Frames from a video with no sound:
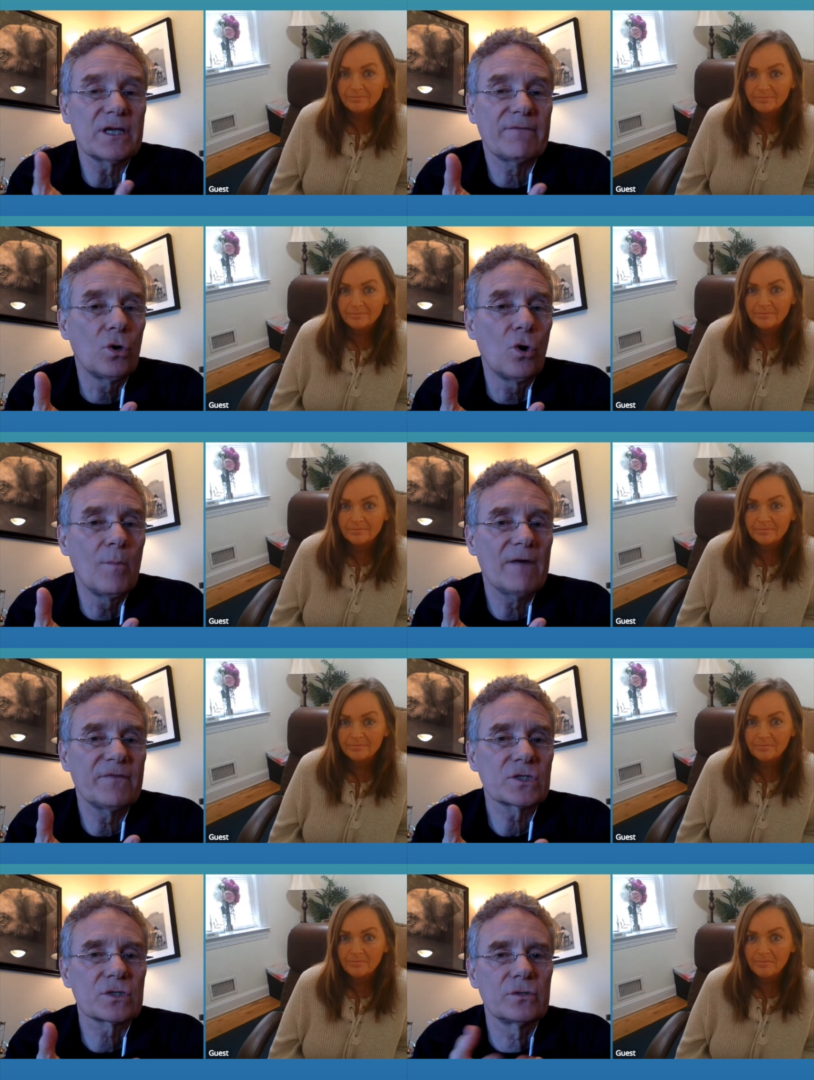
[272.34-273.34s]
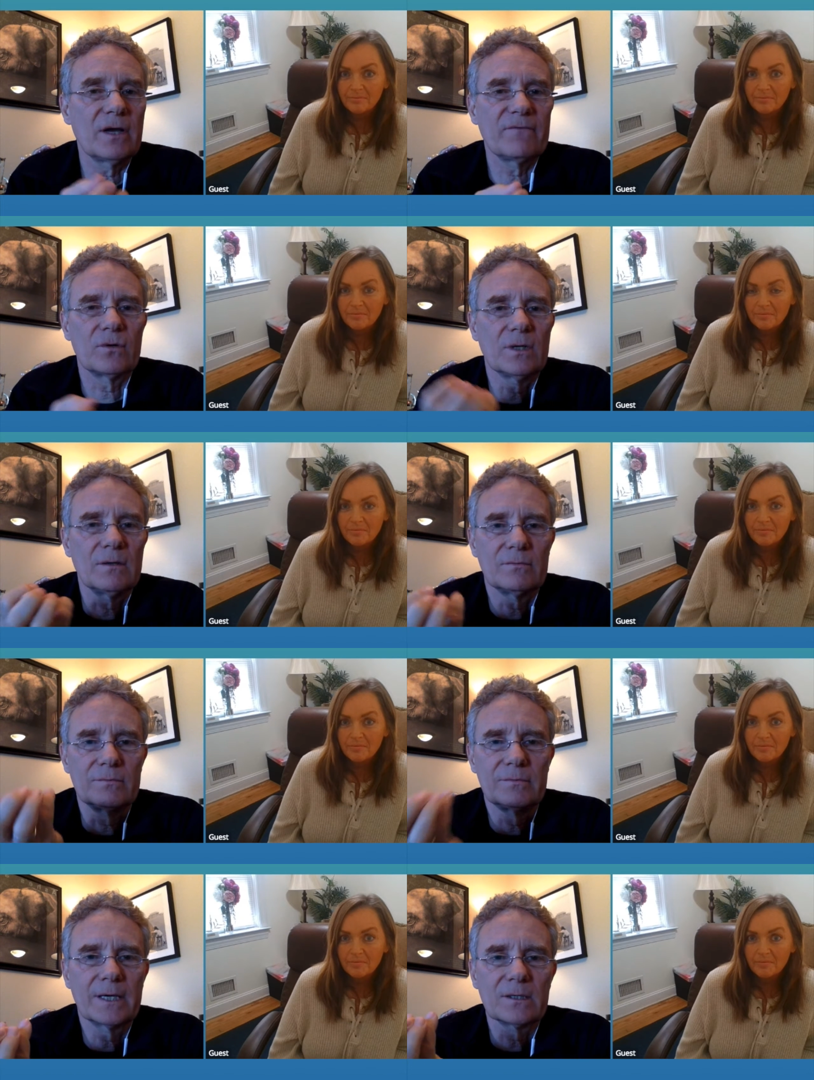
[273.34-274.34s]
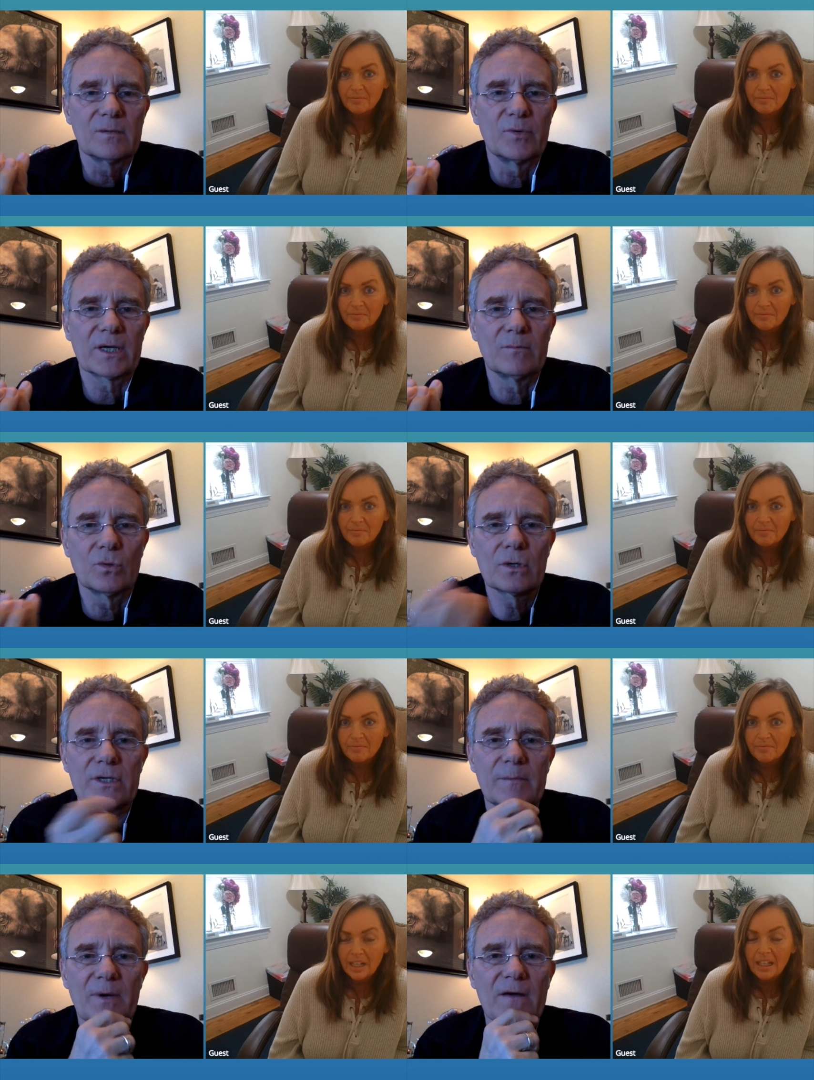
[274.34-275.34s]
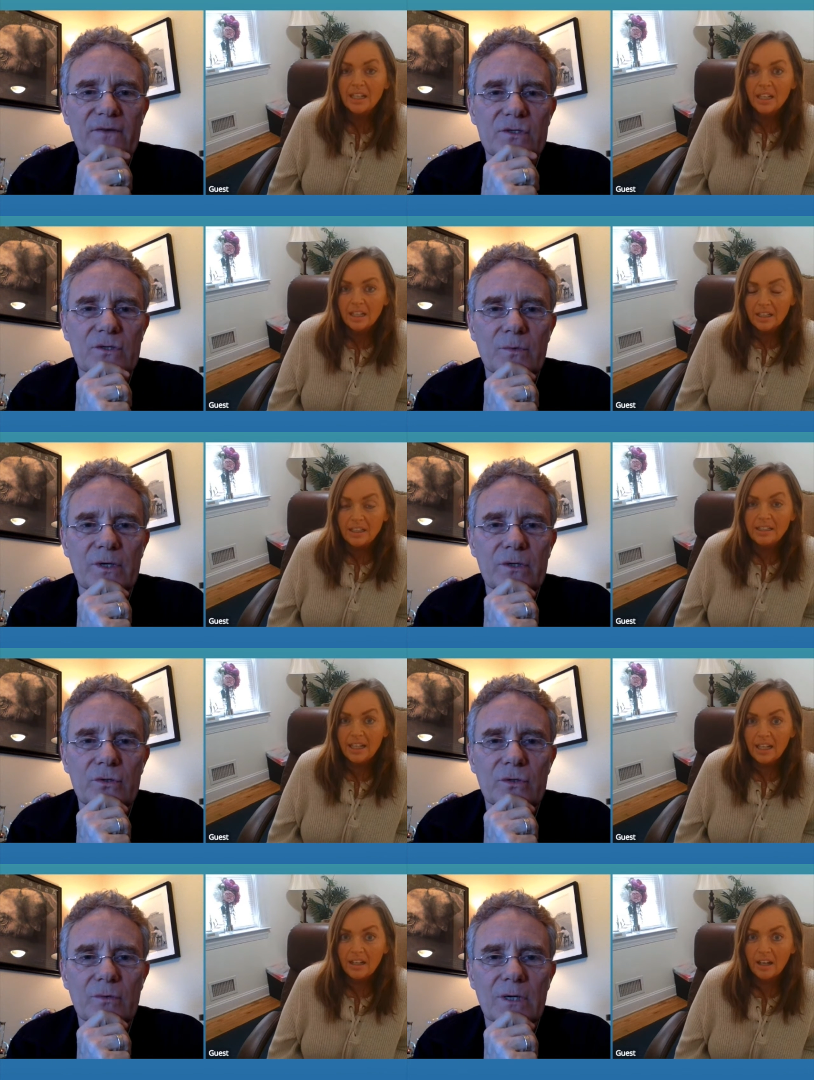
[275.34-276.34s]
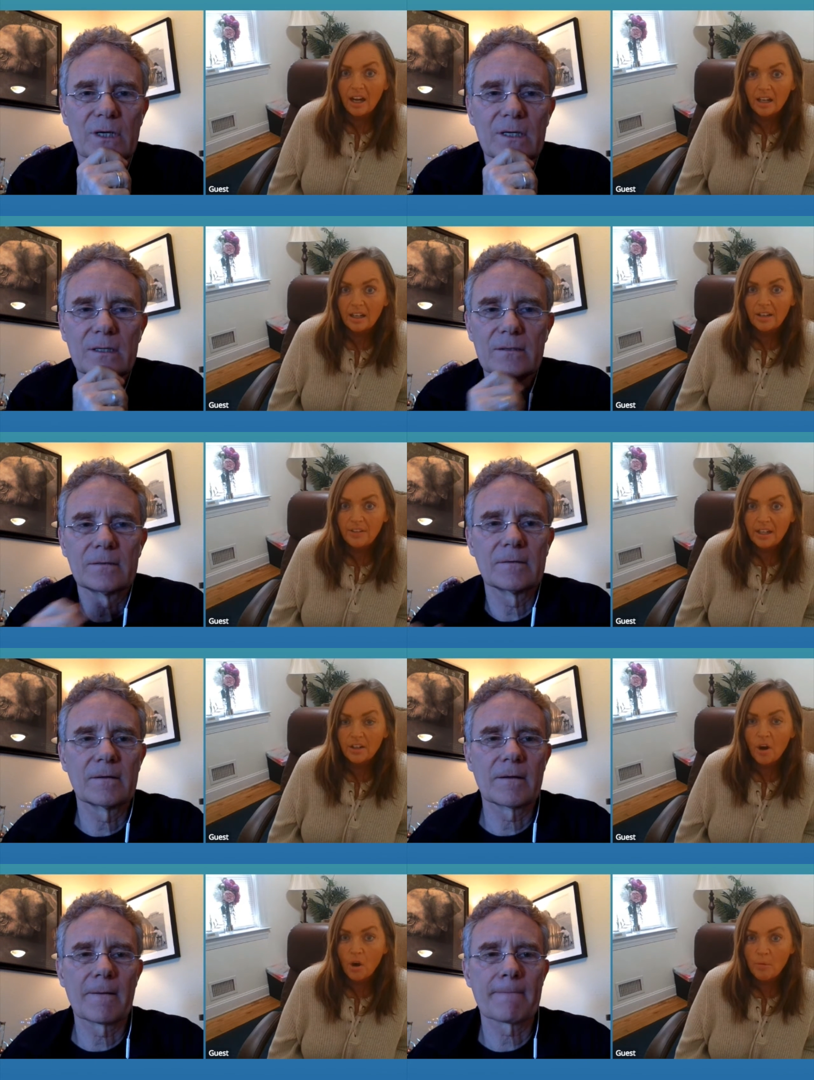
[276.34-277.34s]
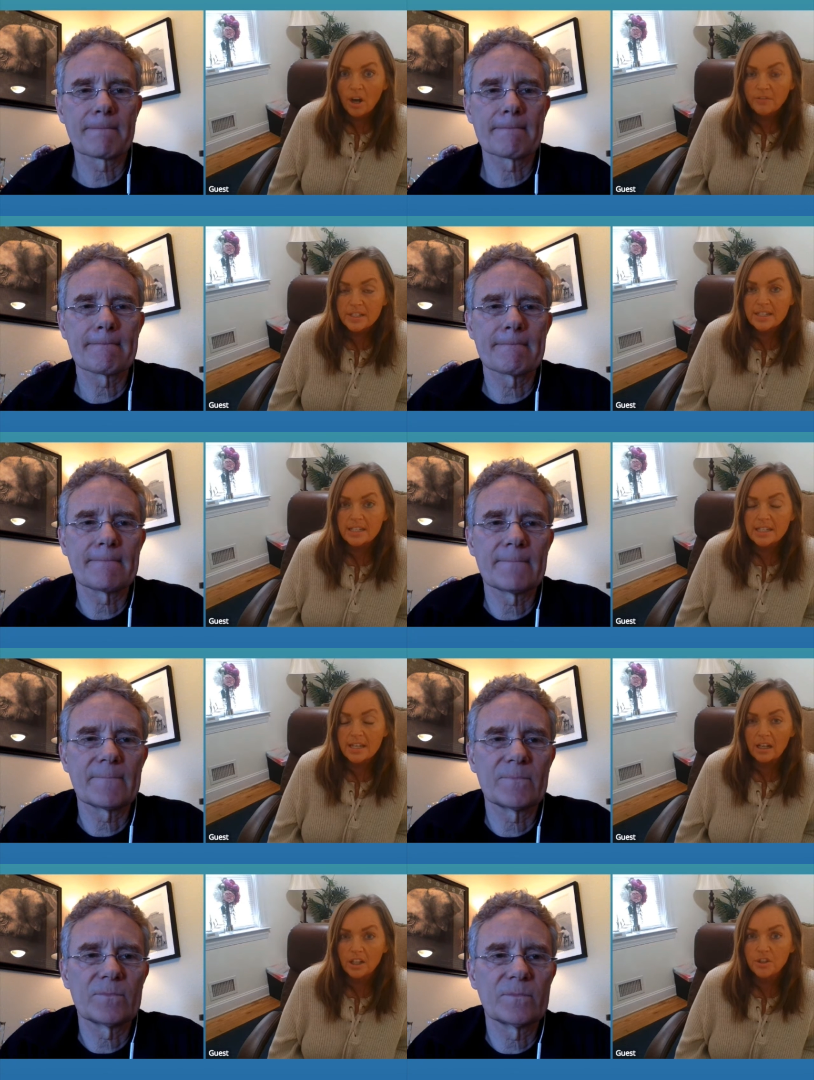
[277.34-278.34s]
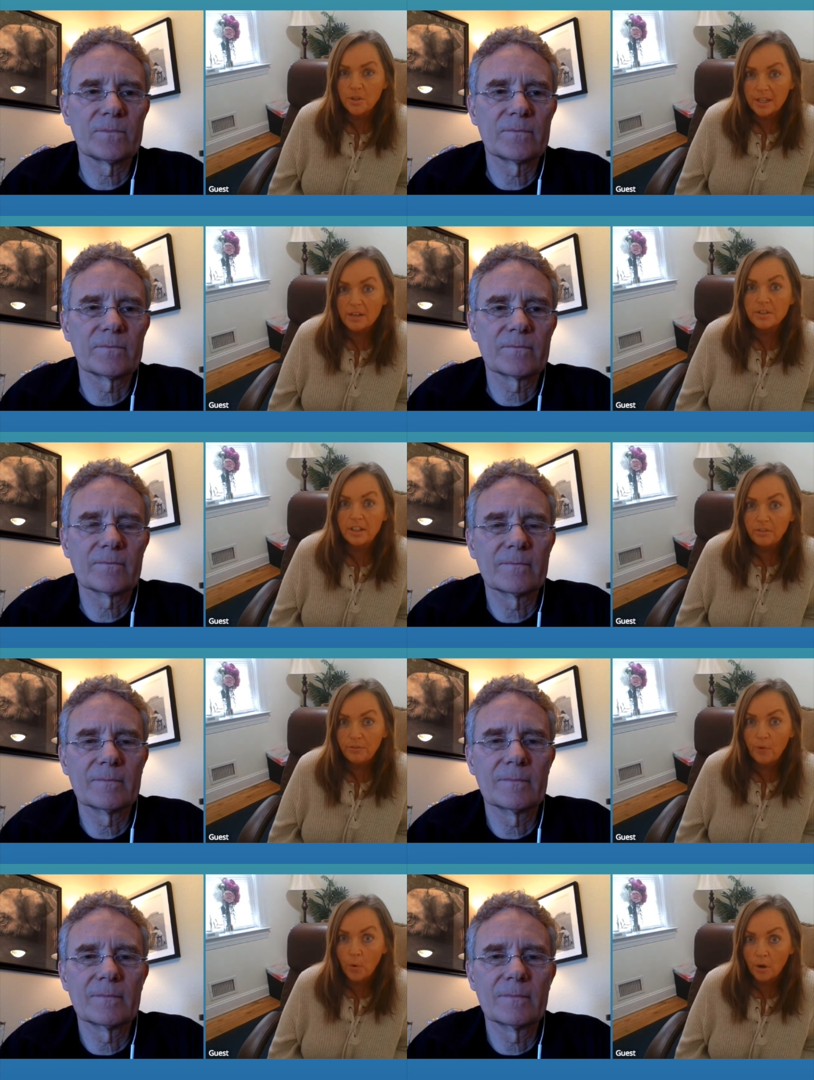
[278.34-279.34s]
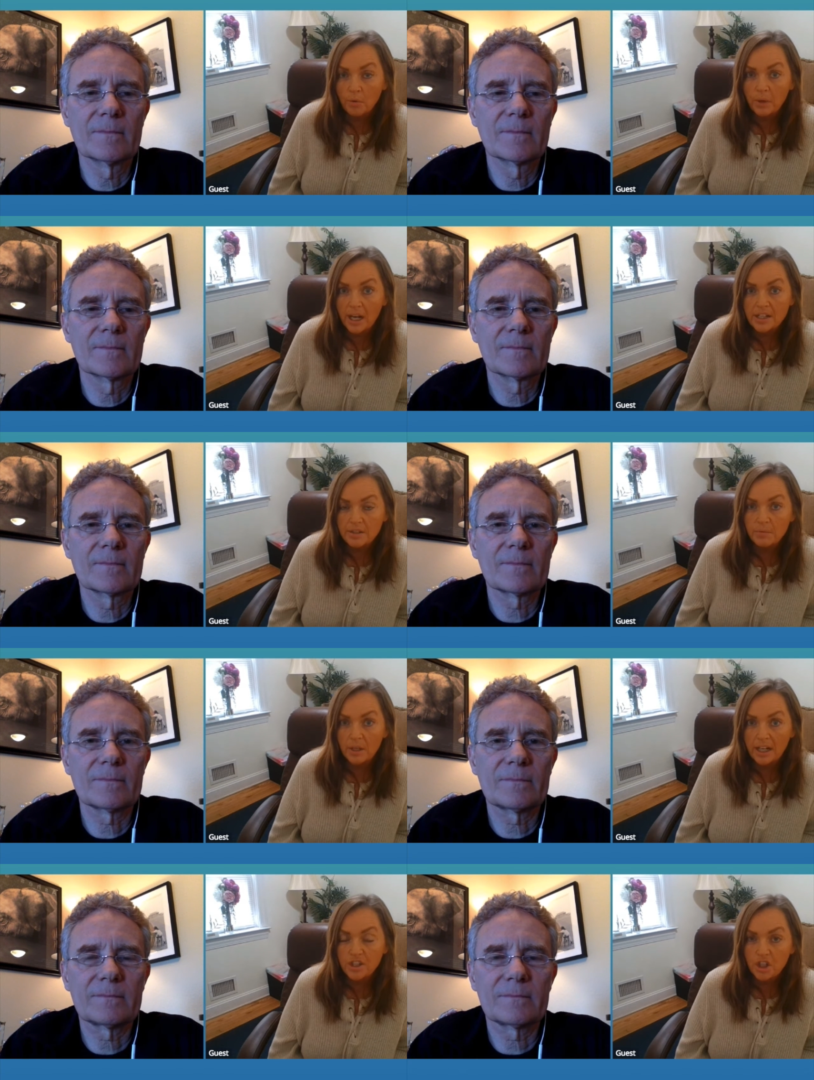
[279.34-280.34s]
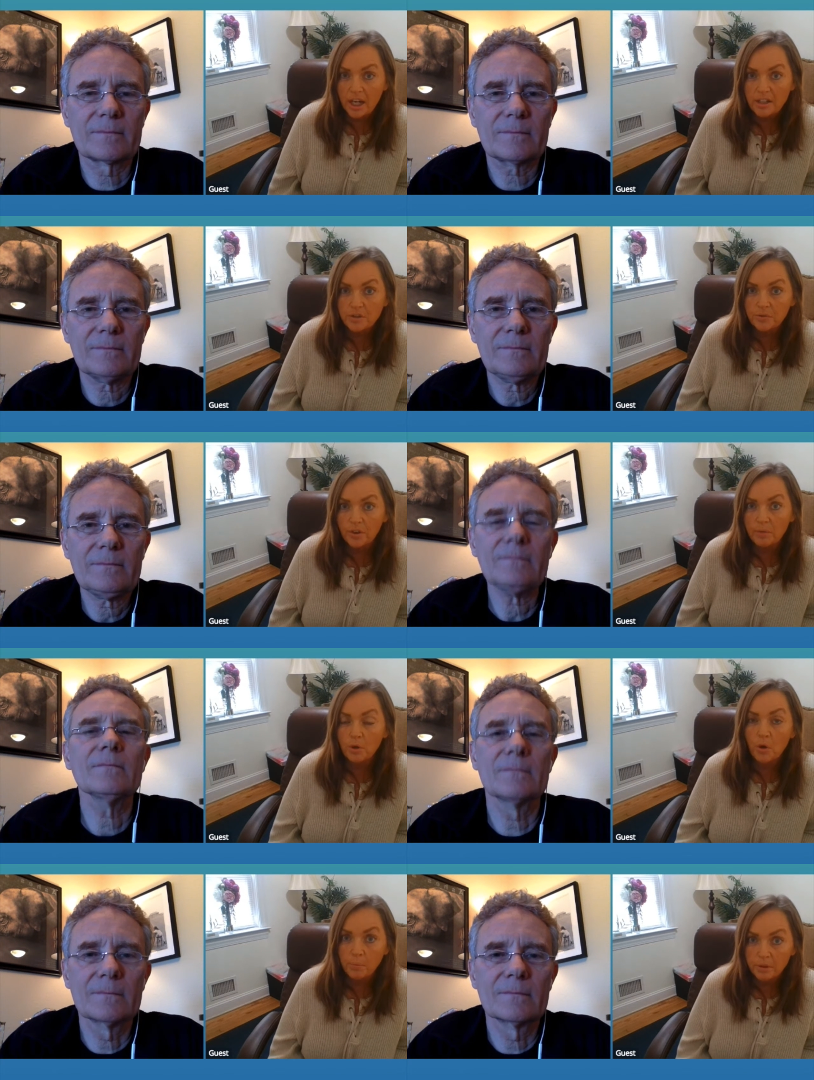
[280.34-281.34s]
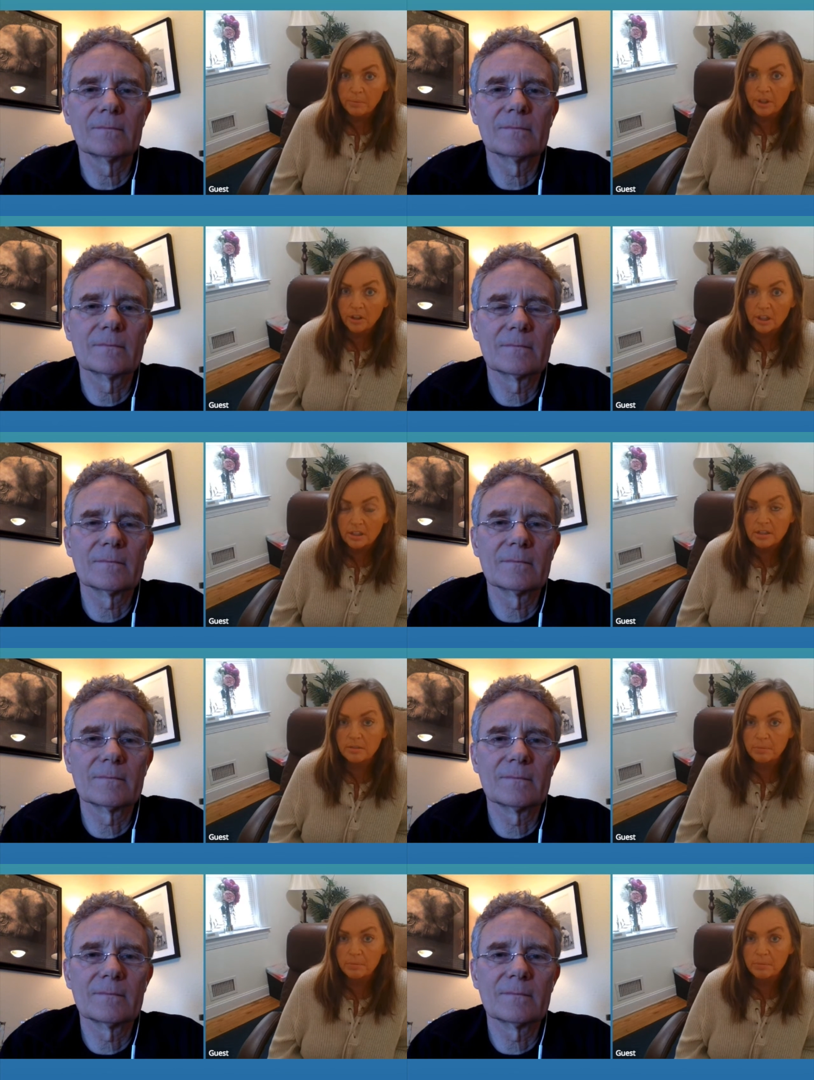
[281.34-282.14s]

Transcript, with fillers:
Speaker 1: have a home office, or do you have a, a regular brick and mortar type office, or where do you do your work?
Speaker 2: Yeah, I've had a home office since uh, 2004 when I when I changed from corporate America to